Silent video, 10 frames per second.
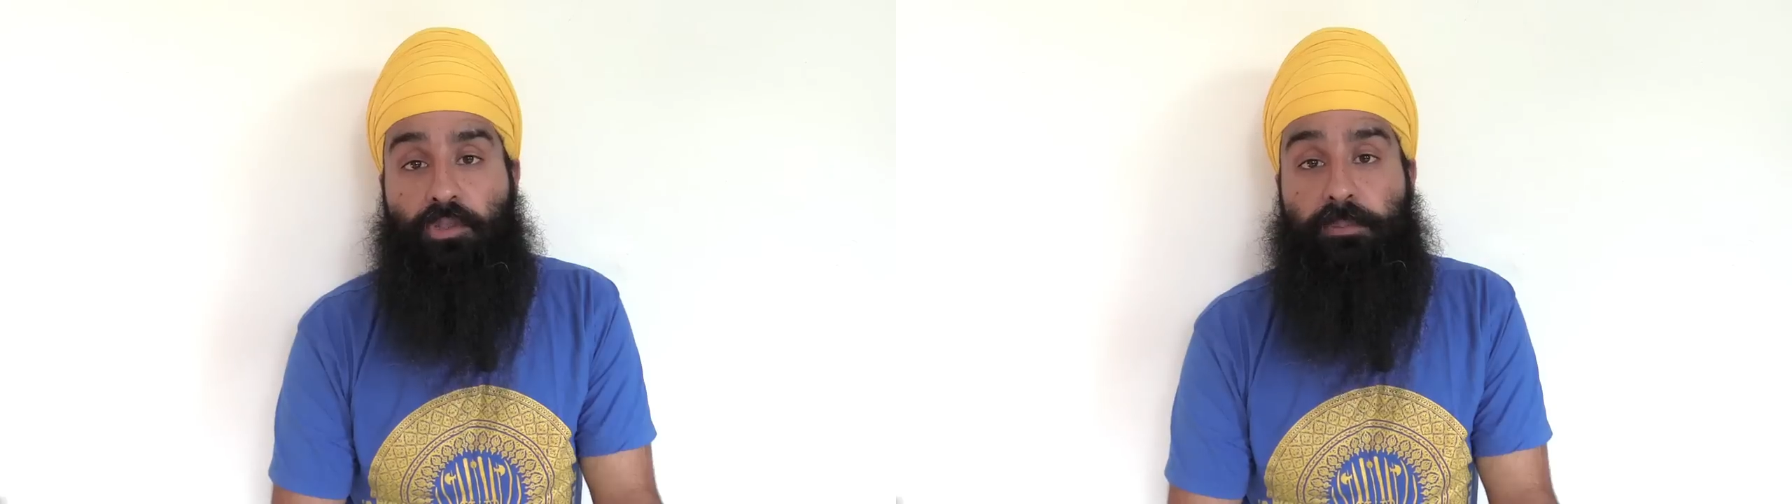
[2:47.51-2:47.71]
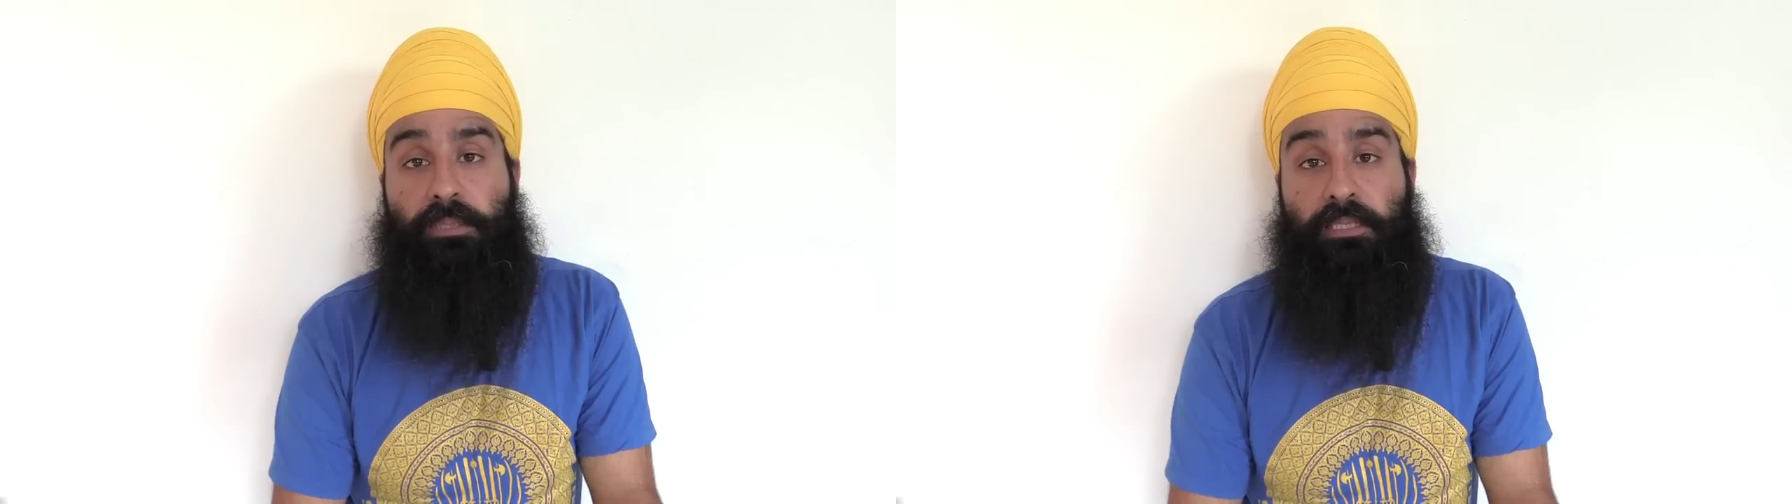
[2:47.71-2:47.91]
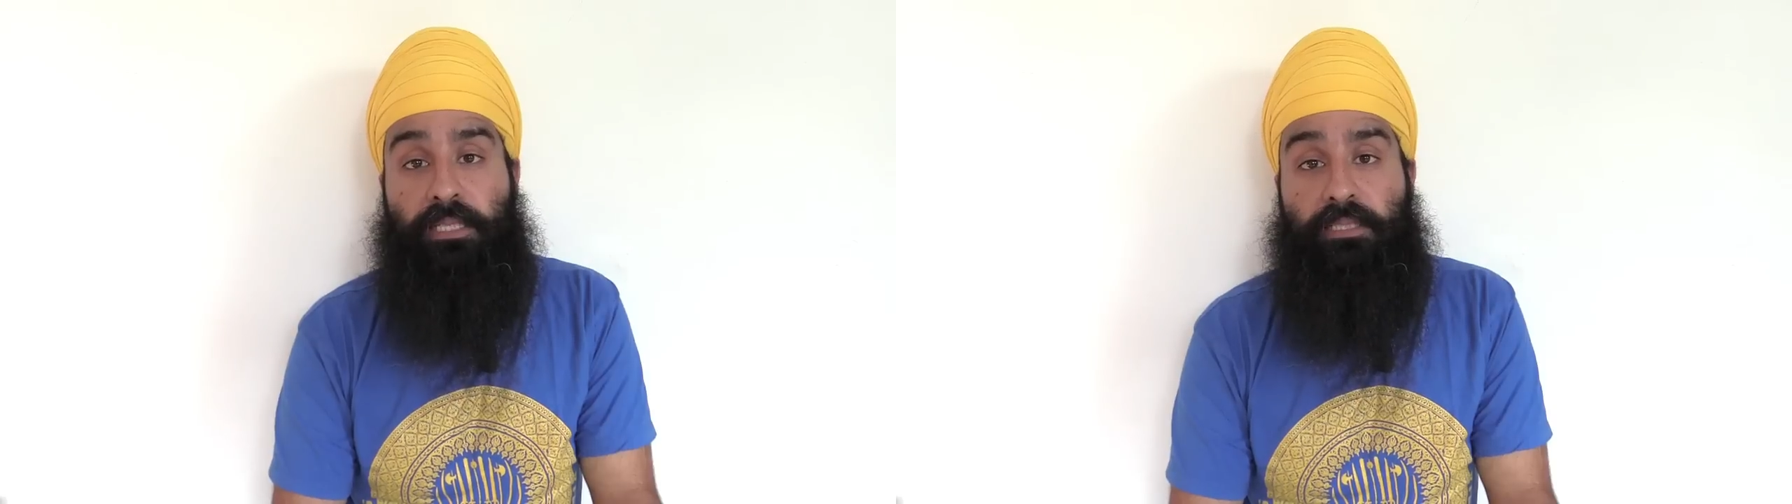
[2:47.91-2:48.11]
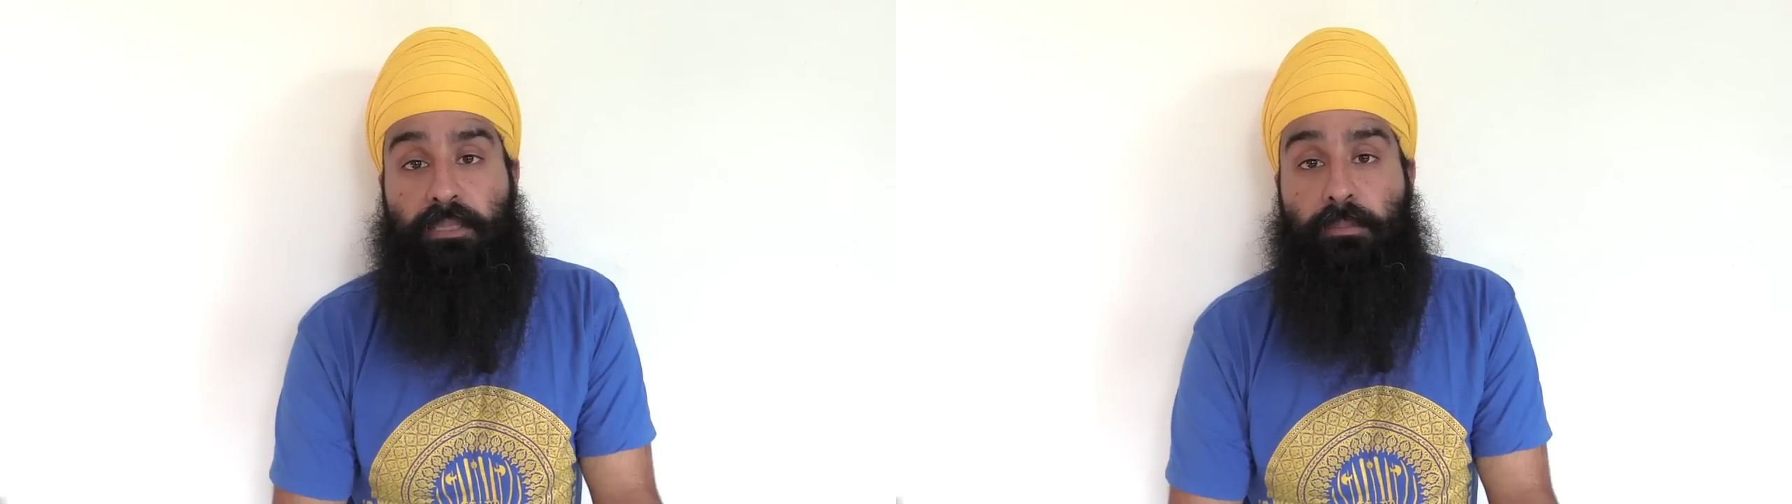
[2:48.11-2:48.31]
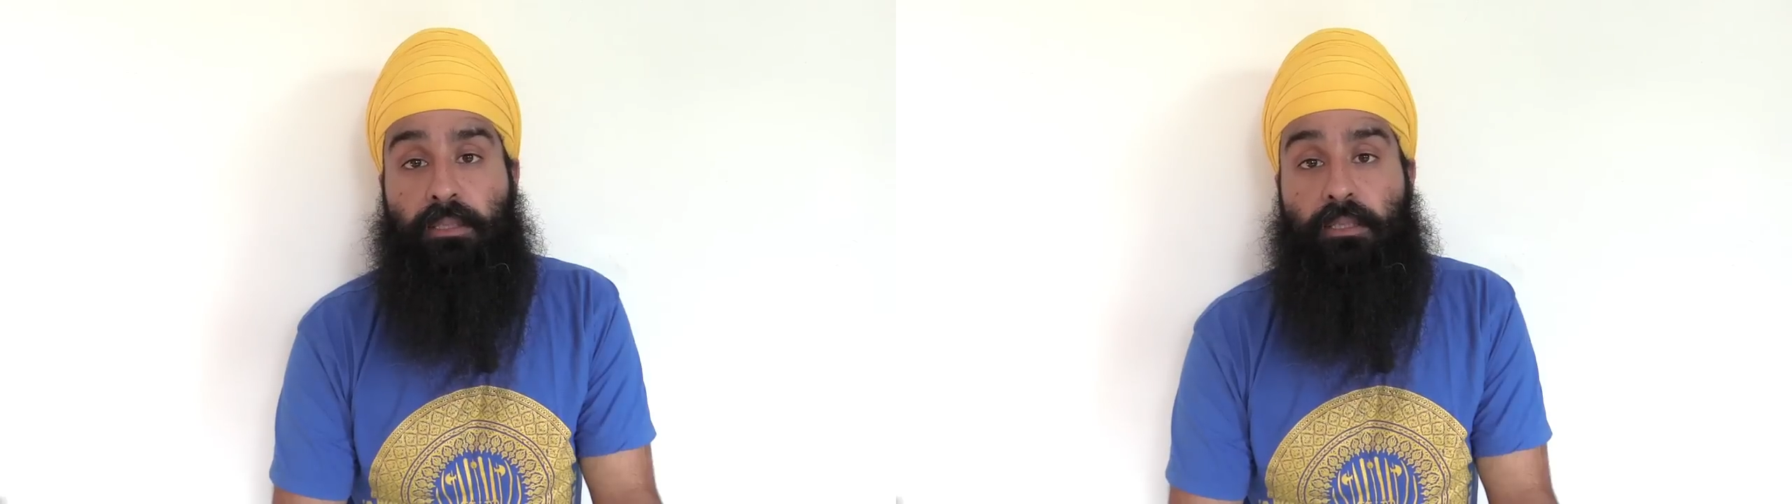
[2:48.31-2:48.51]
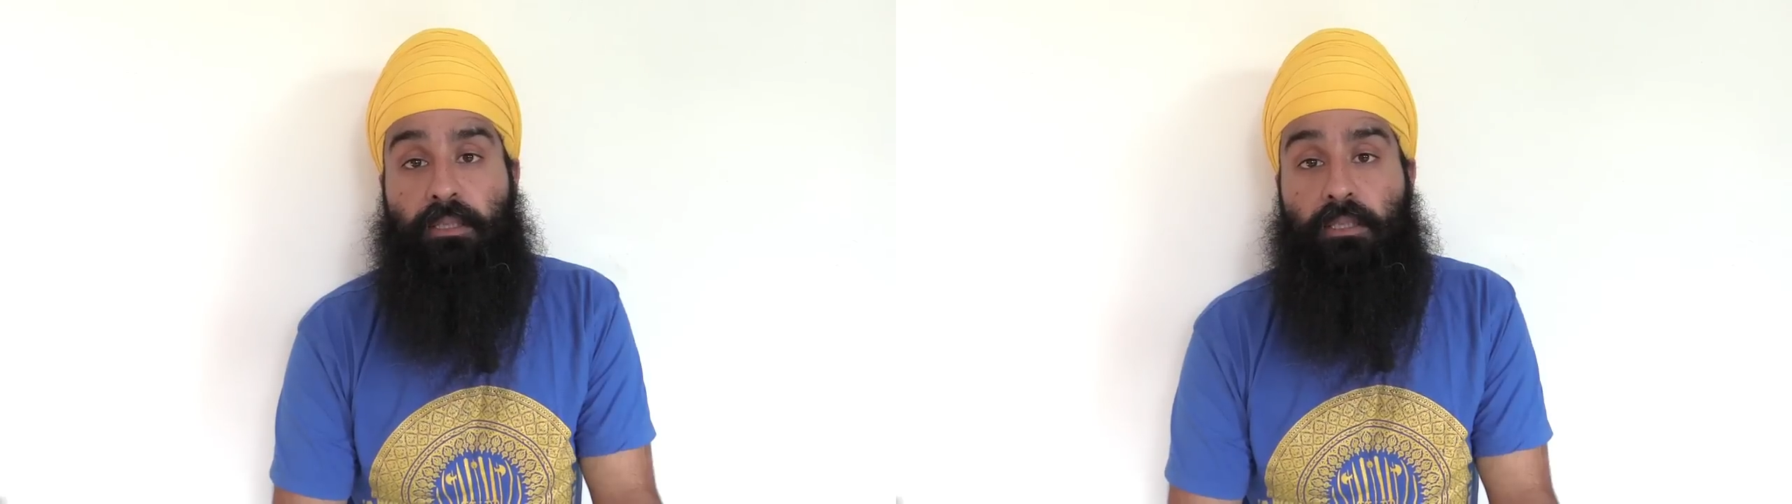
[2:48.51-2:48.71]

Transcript: to speak against the Panth.